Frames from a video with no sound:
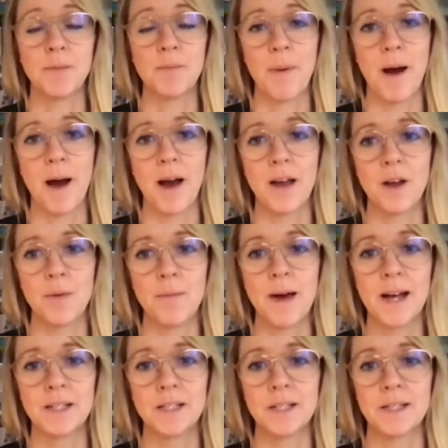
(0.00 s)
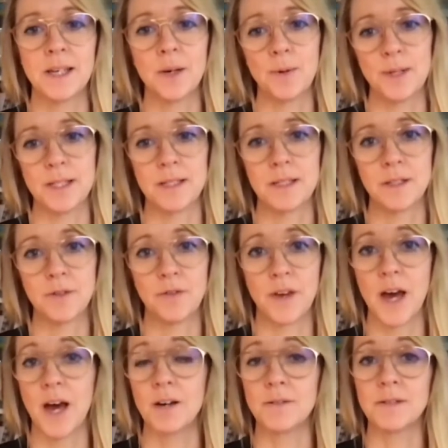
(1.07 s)
by Her Majesty Queen
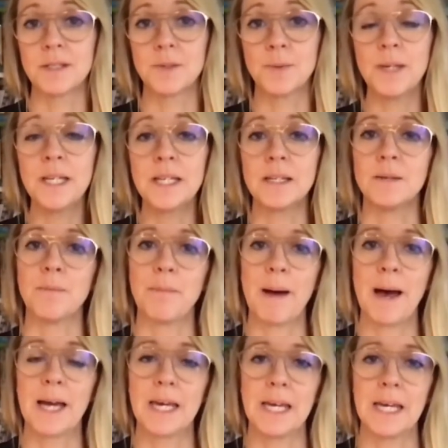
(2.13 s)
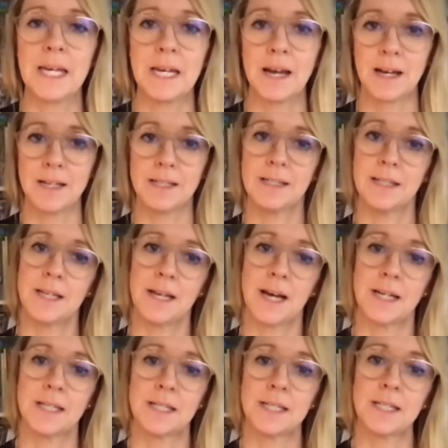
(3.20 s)
Silvia of Sweden back in
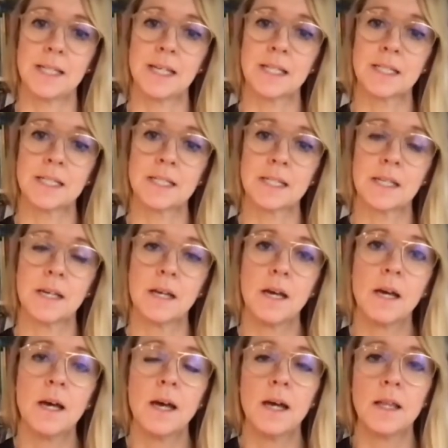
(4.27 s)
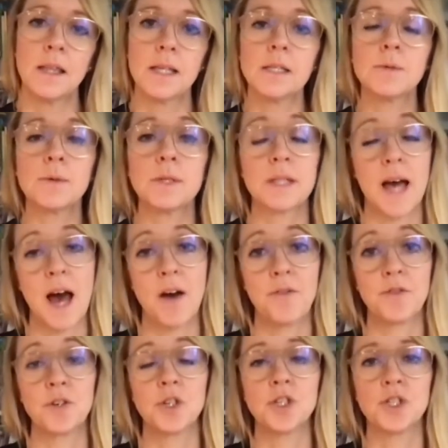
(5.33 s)
1996. This was
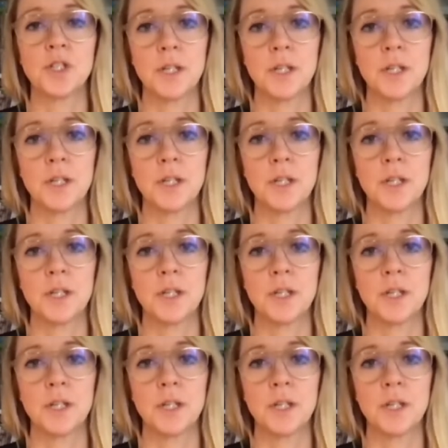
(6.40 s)
after she